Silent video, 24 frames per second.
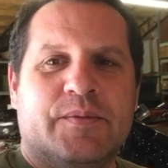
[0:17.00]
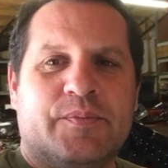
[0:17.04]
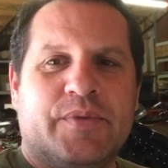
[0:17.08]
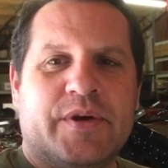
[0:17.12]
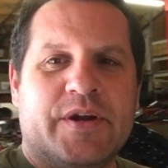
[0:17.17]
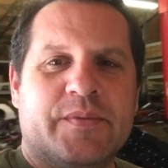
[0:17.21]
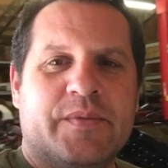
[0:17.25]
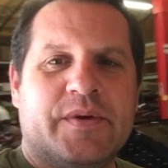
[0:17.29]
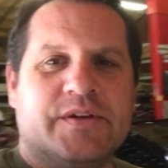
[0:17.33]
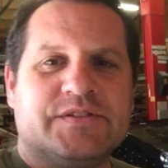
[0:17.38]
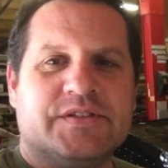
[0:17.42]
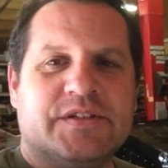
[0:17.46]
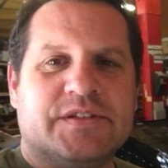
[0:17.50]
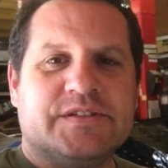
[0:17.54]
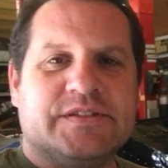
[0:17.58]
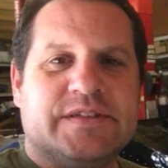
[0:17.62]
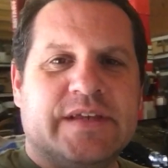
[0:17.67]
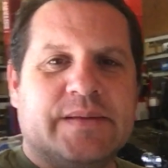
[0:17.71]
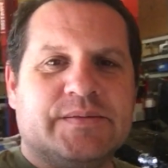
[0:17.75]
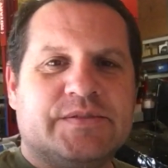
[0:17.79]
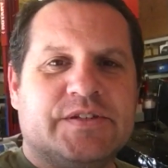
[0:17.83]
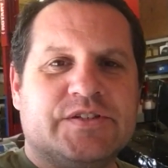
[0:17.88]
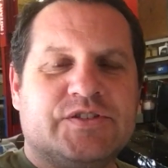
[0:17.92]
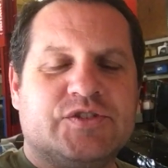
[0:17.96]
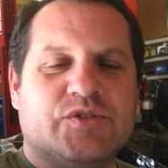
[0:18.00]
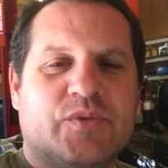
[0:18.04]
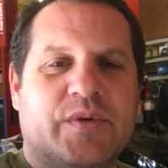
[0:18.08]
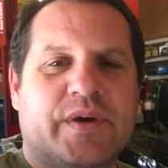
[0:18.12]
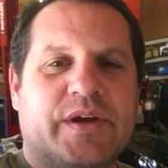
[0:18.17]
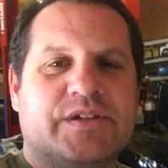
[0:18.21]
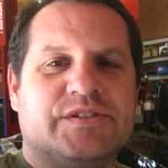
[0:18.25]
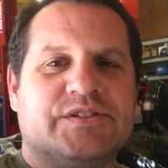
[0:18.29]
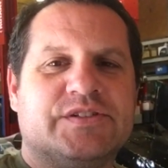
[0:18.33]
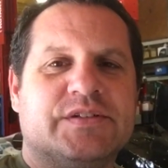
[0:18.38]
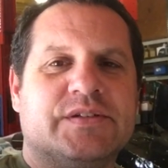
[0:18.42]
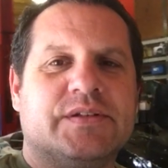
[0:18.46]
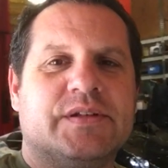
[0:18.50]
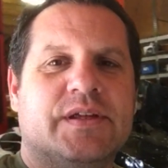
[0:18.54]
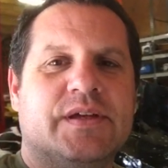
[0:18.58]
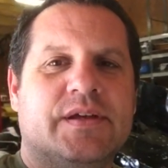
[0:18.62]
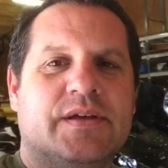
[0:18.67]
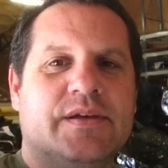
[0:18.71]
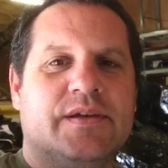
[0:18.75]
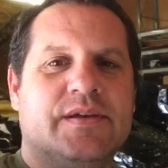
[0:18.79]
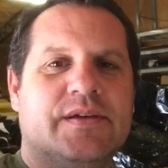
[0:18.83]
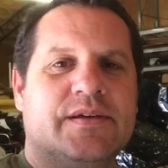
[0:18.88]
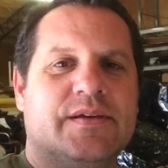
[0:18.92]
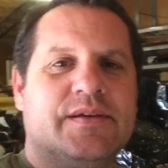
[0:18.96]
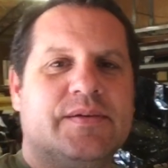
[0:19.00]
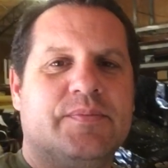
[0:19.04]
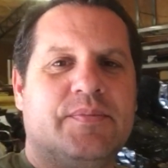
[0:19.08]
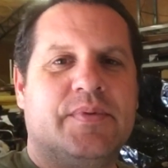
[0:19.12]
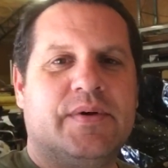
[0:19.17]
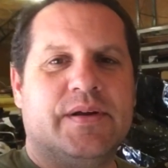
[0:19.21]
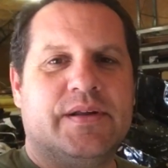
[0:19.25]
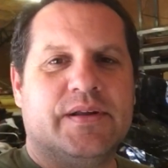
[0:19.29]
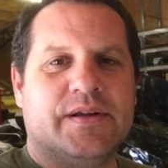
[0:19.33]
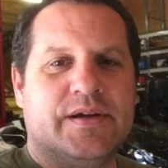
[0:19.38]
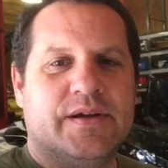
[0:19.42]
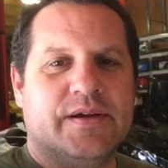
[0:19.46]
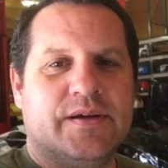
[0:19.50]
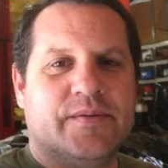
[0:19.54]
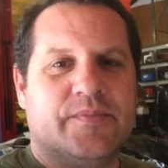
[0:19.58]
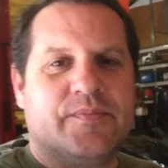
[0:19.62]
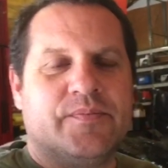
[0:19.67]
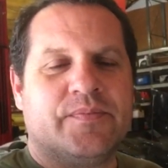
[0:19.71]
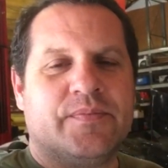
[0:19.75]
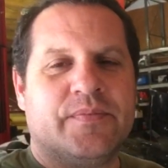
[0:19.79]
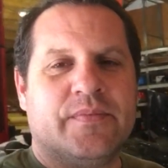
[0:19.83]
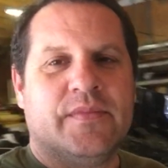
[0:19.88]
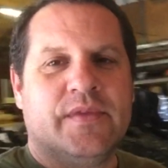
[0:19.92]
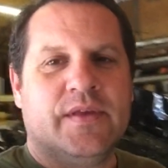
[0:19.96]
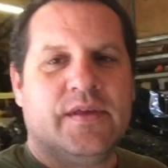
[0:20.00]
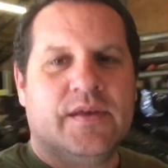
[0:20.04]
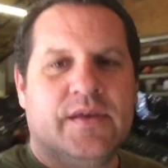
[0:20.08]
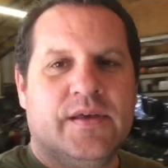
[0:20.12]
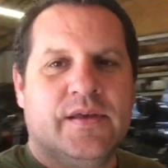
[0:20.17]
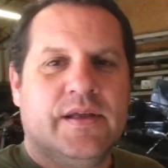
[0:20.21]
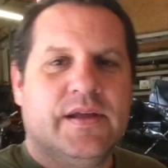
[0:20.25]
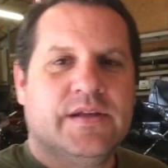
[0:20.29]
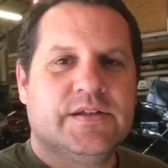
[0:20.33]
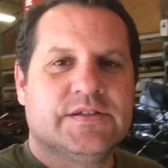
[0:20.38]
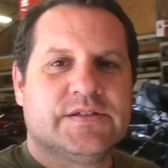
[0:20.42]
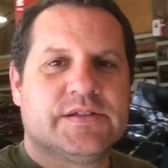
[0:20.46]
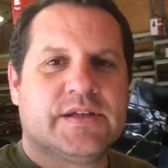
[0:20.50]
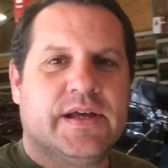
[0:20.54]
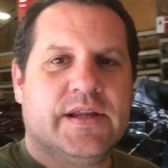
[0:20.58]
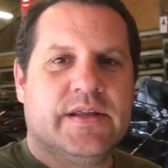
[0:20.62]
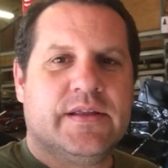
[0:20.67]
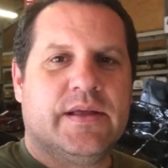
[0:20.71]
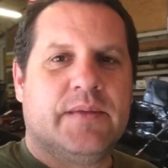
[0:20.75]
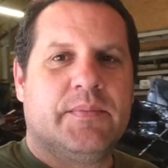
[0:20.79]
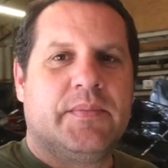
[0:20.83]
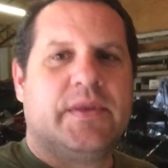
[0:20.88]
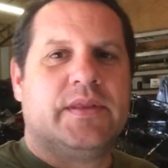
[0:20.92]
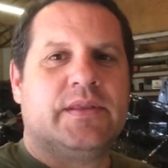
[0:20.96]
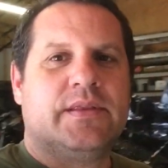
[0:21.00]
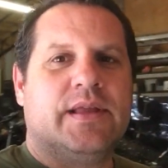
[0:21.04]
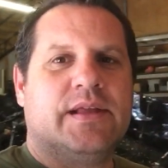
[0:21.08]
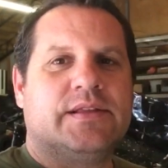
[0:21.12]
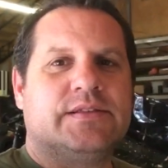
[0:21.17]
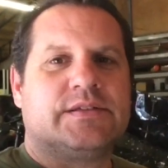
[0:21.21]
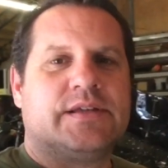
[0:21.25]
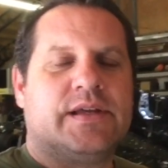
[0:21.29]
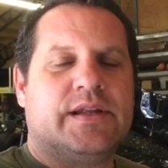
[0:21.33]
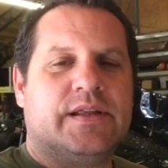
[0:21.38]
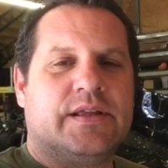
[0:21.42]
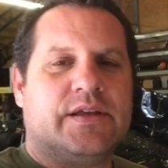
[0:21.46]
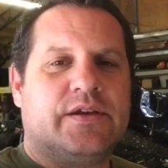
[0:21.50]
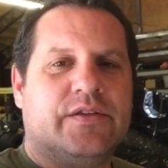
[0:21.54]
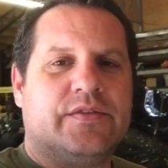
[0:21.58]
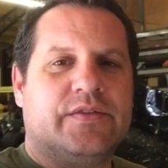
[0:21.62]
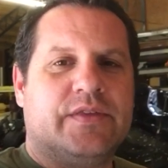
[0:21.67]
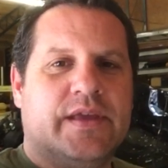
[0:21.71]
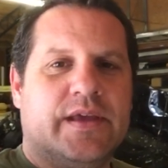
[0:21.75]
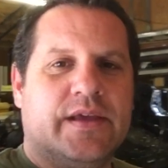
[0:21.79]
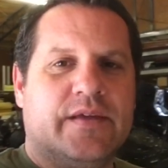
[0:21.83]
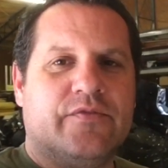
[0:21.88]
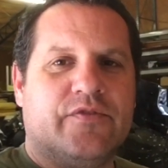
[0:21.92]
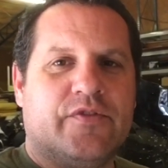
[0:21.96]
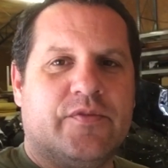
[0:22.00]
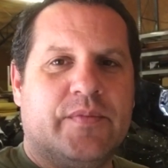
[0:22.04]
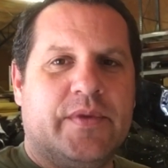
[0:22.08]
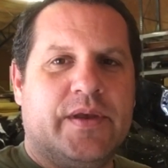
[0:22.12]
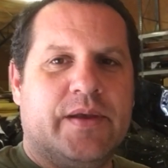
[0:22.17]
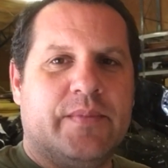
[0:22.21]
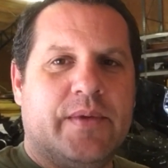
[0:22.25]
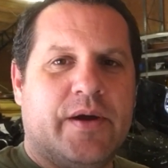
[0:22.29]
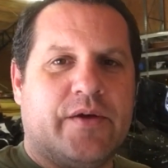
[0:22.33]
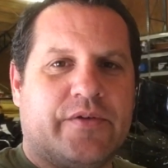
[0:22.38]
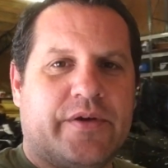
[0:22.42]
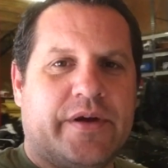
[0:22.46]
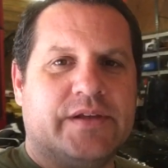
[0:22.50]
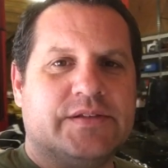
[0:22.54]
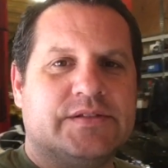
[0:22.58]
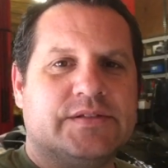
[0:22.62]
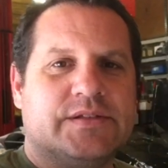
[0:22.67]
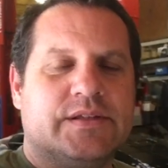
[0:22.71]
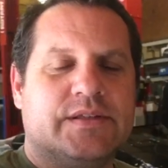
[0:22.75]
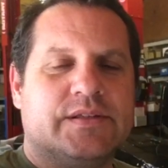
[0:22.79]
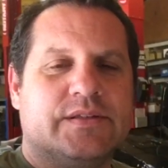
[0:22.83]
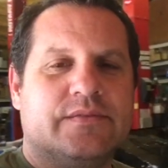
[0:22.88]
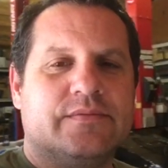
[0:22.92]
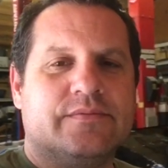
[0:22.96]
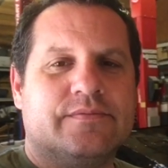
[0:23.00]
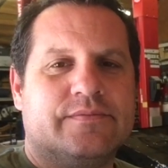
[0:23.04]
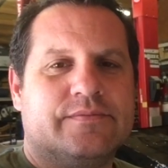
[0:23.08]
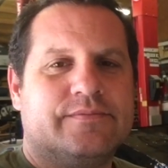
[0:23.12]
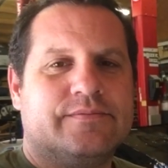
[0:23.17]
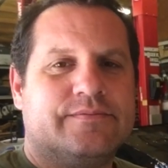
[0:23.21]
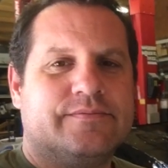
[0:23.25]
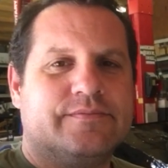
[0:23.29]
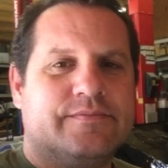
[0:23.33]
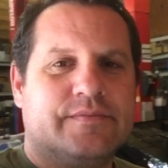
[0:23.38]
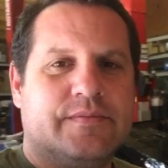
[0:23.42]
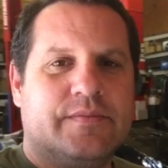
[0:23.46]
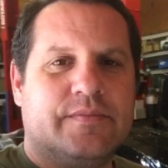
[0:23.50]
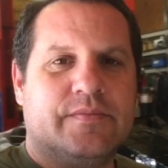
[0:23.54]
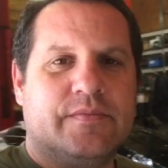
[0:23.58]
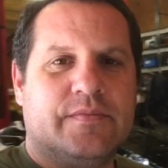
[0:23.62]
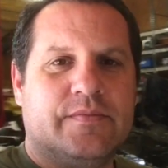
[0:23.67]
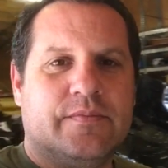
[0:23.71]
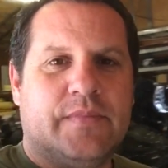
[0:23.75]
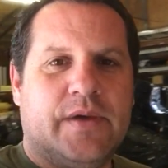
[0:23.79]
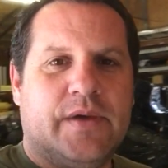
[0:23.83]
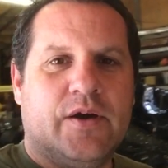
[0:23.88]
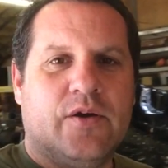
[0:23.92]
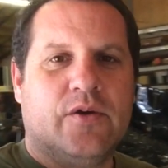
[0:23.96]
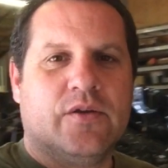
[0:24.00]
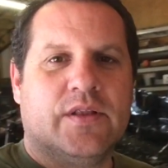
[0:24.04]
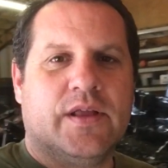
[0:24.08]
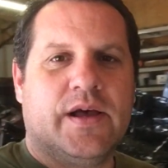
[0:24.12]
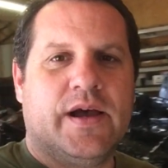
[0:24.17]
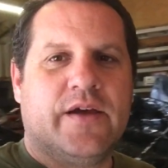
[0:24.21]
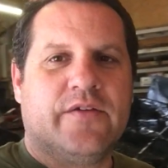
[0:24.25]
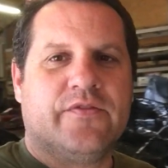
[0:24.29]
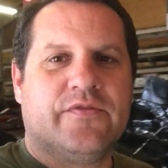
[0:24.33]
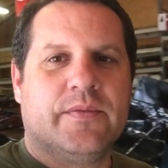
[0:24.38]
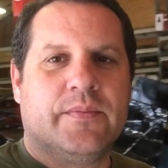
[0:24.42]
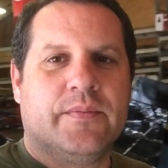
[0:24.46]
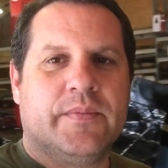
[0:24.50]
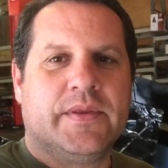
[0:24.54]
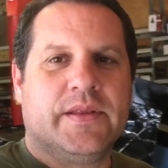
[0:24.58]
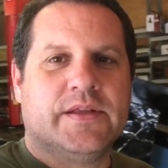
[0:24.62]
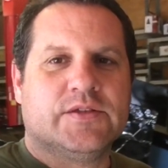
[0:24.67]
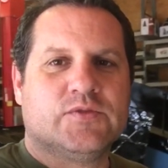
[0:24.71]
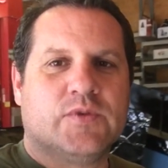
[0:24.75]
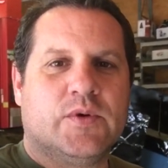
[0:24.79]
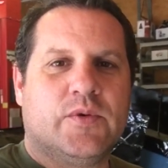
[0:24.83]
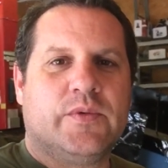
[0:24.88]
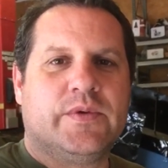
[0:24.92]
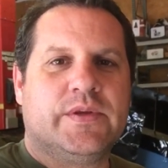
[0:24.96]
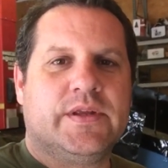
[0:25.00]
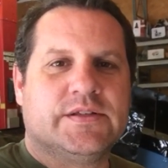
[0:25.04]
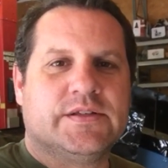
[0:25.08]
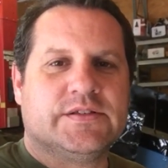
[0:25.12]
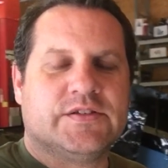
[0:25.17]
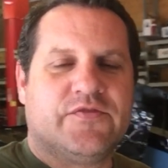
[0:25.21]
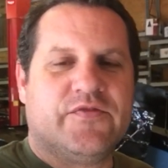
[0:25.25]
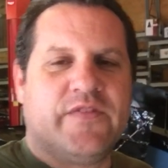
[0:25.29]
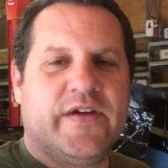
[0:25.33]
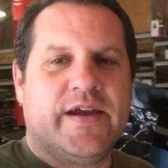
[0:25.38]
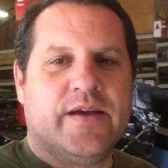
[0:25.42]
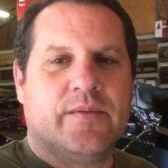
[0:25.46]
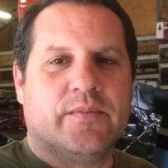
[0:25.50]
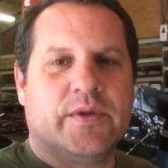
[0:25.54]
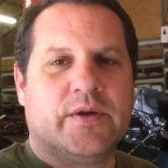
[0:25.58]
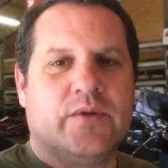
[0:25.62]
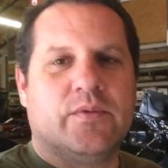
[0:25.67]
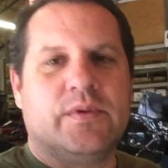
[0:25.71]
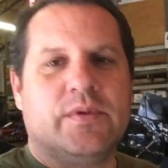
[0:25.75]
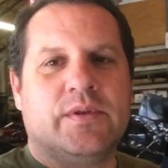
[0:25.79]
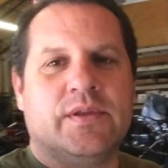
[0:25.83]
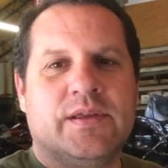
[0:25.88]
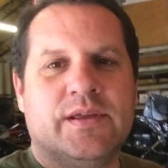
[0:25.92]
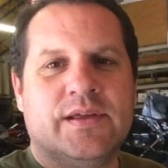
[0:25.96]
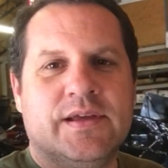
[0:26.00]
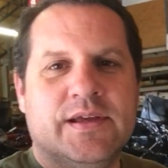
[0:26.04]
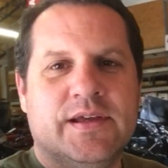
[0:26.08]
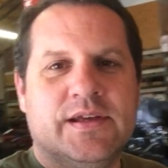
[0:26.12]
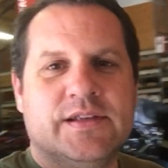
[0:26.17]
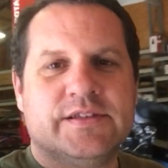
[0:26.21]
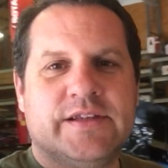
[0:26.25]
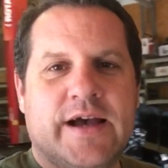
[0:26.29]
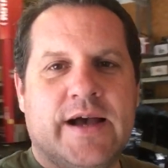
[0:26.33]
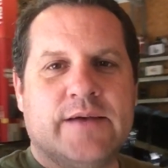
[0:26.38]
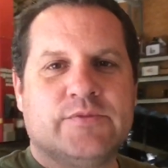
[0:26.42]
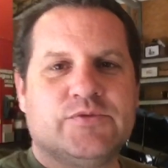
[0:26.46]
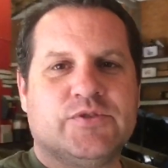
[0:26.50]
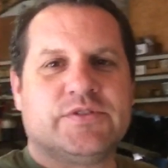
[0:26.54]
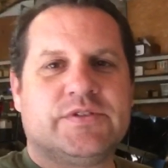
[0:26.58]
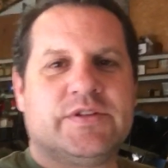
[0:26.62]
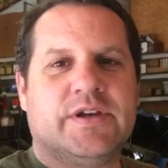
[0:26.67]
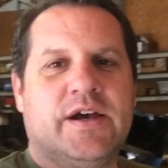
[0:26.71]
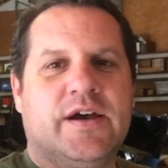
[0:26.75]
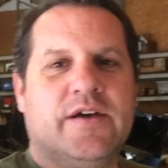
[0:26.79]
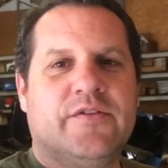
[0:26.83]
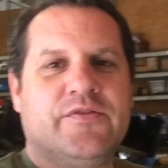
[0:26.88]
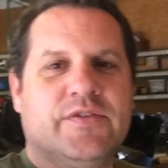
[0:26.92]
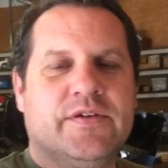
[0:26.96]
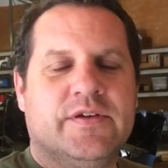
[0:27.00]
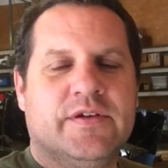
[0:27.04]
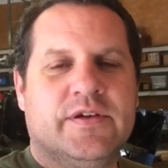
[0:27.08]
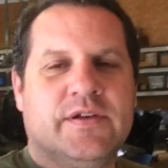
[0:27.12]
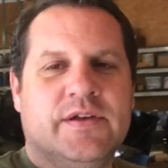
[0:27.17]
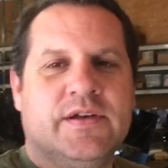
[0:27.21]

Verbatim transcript: pretty much in the same situation, but um, I just kind of, I mean, that's kind of a good thing for me about racing my whole life. I mean, that's what we did as a family when times were tough.